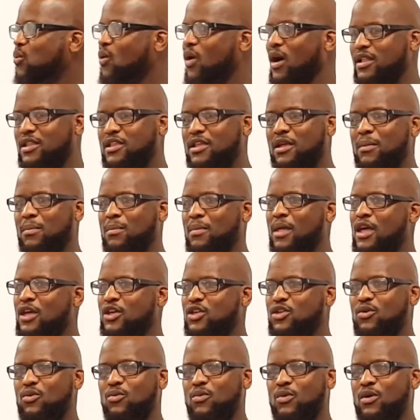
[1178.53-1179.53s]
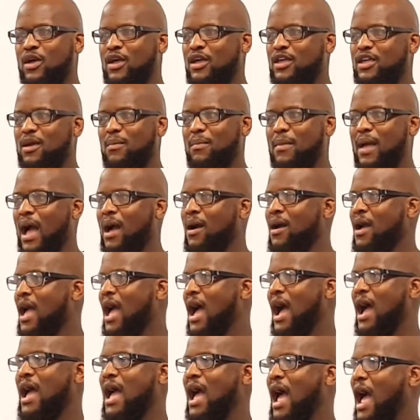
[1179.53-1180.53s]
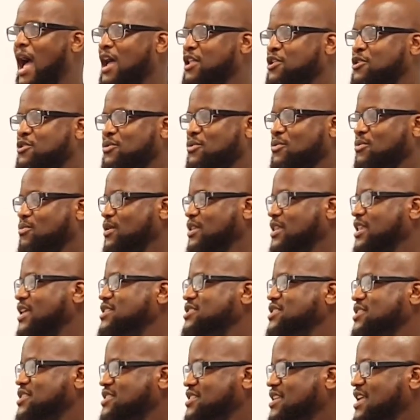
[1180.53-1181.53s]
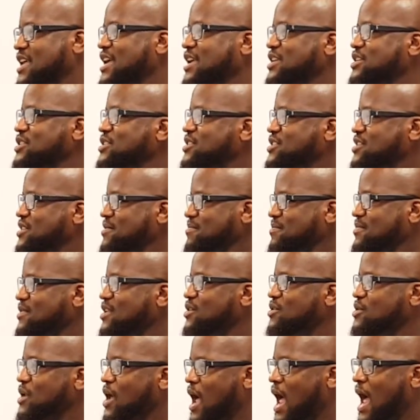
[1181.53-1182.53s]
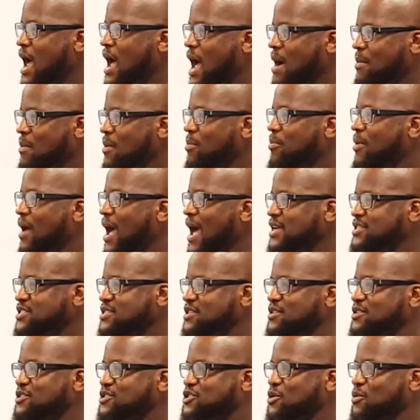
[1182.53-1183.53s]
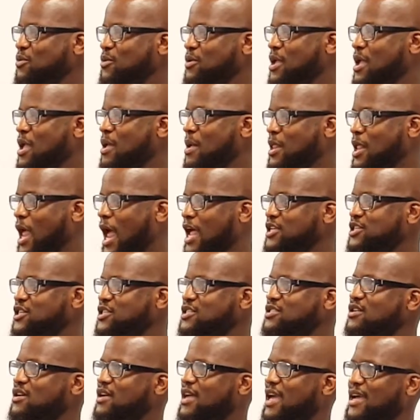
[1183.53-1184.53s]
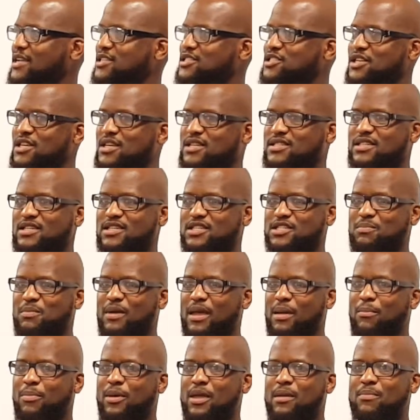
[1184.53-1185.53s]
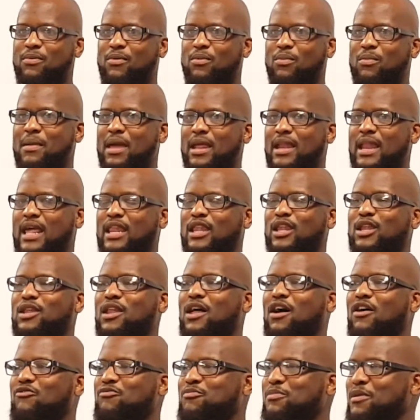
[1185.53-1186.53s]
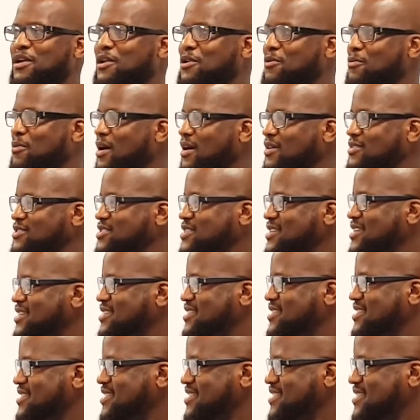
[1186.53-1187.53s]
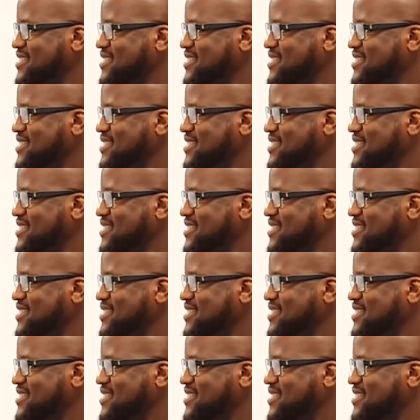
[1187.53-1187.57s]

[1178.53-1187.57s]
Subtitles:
want them, I do religious things, I'm a pastor, so I just look at Jesus, man, people, man, they love being around Jesus.